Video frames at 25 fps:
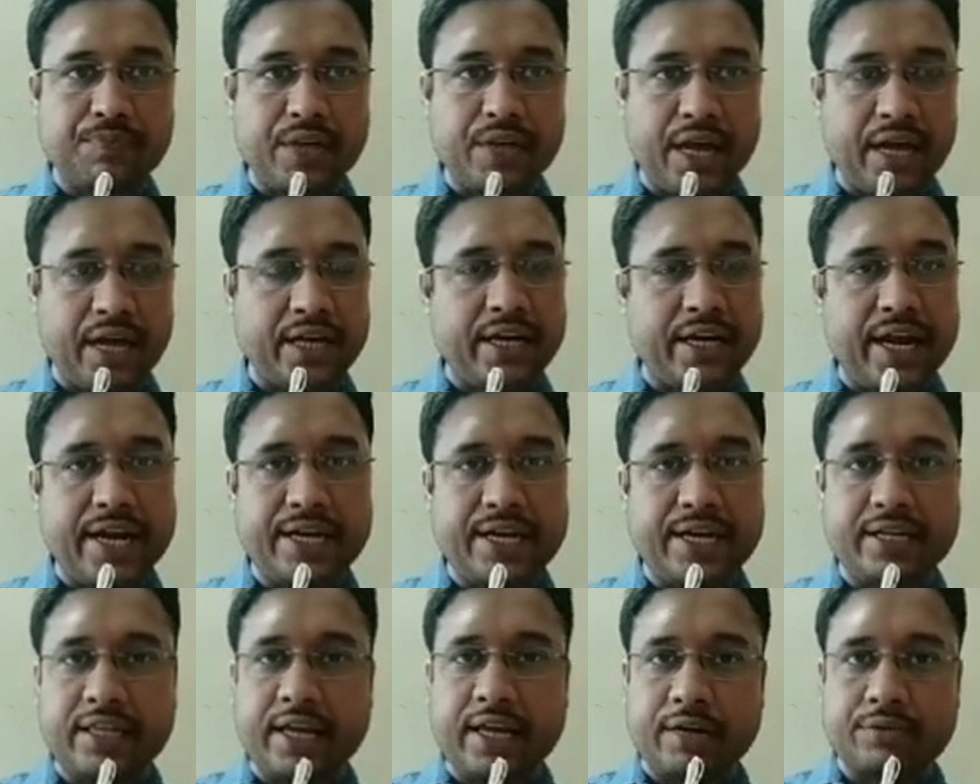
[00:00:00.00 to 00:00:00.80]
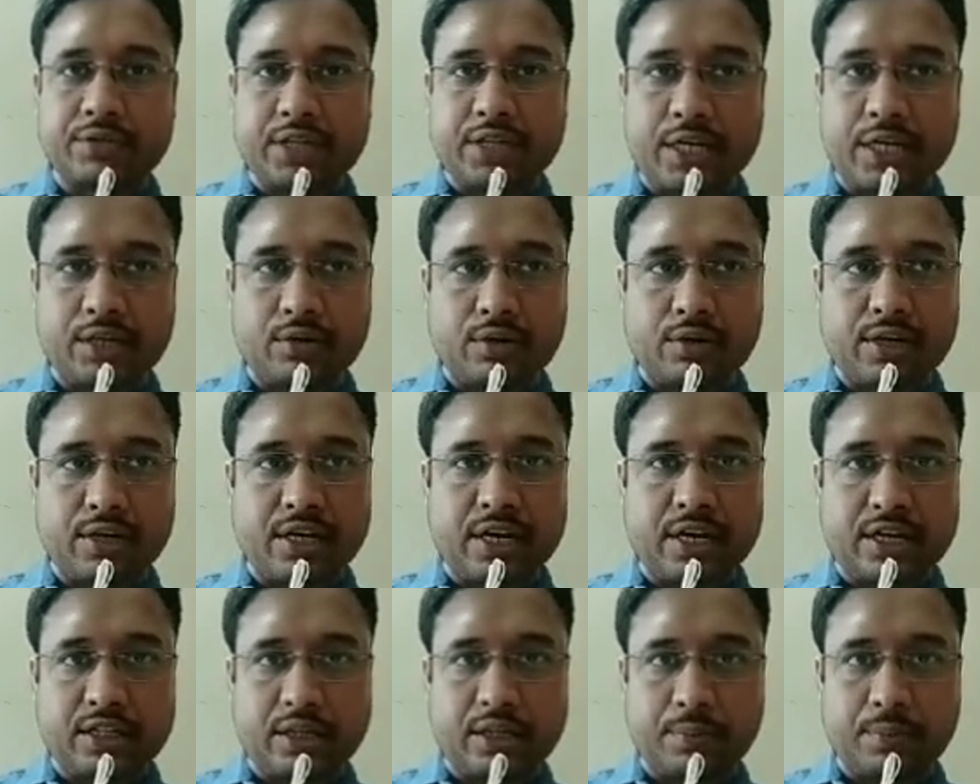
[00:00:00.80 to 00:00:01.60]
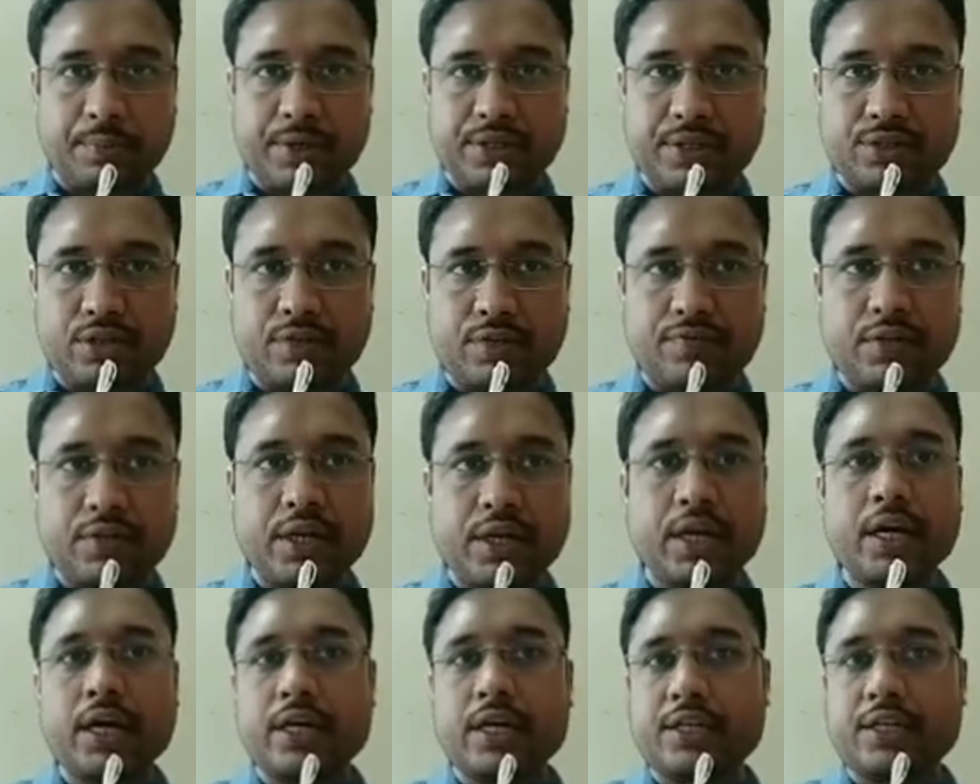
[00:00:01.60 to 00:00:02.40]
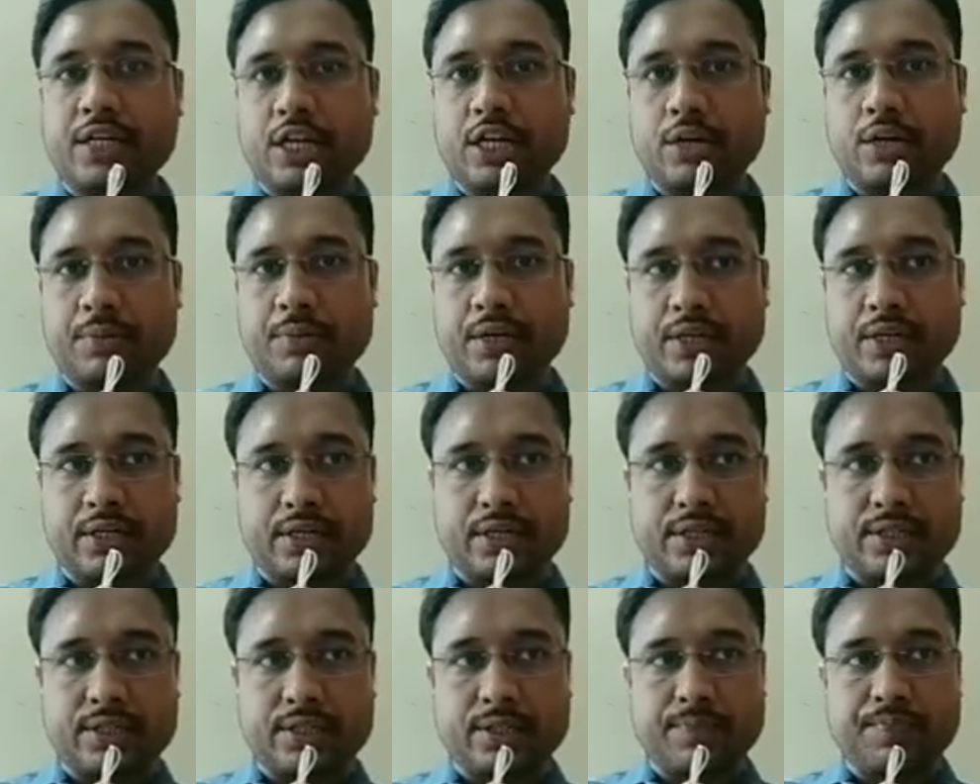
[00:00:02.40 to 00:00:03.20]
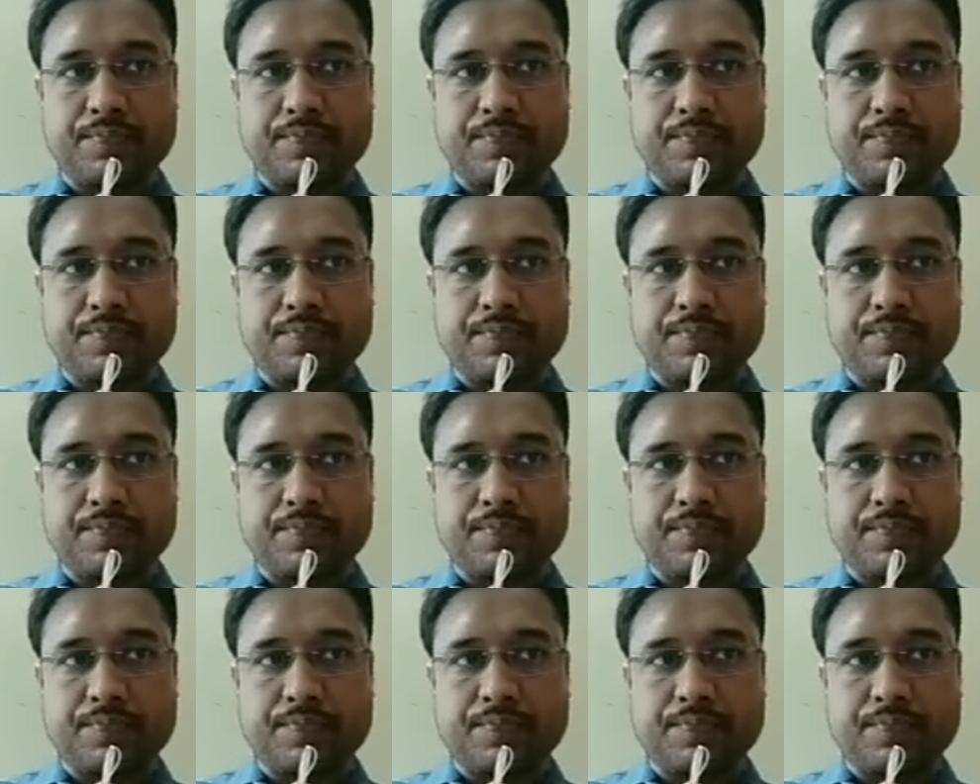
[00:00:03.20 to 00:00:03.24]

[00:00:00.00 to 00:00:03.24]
and write downside only at the place of denominators,